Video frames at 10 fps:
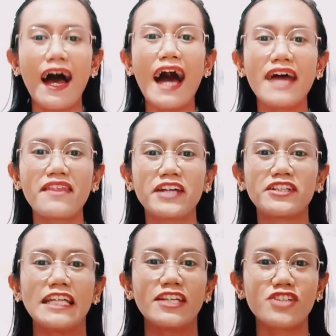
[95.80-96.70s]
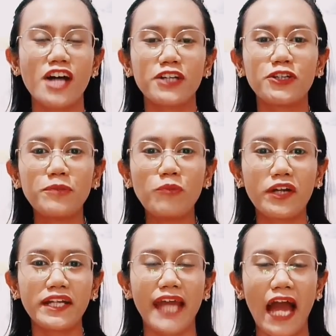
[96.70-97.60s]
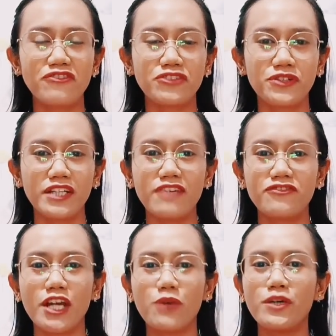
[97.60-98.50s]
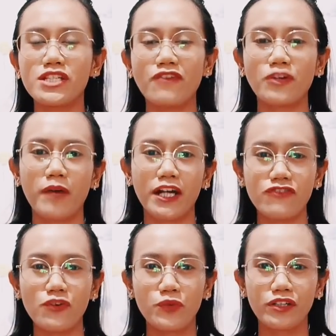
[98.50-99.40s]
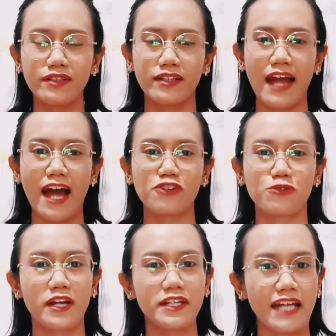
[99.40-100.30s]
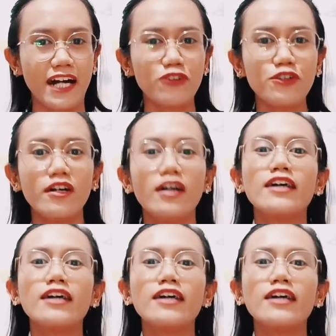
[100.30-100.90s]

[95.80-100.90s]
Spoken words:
Hi there, Ninja. Good morning, afternoon, evening, whichever part of the world you're at right now.